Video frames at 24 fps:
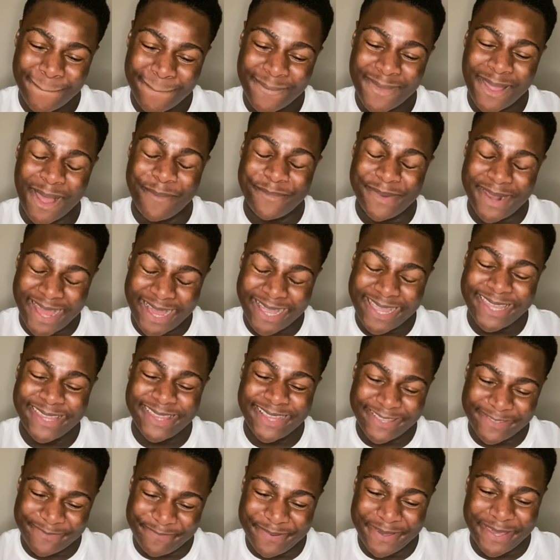I'm liking
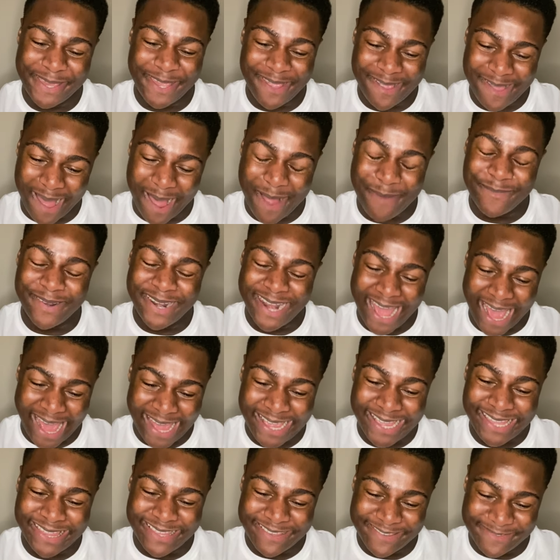this beat. I'm
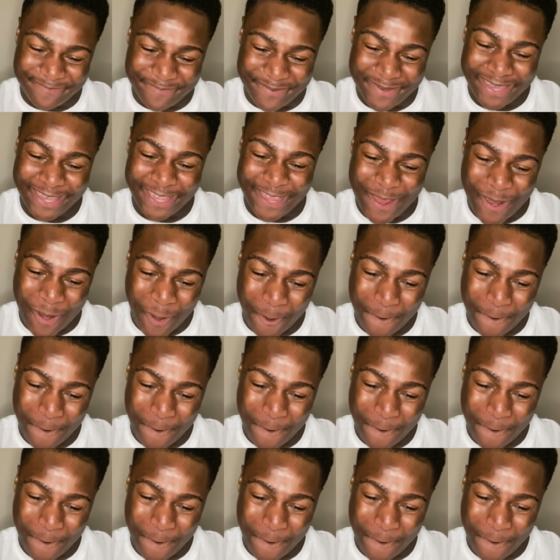liking this beat.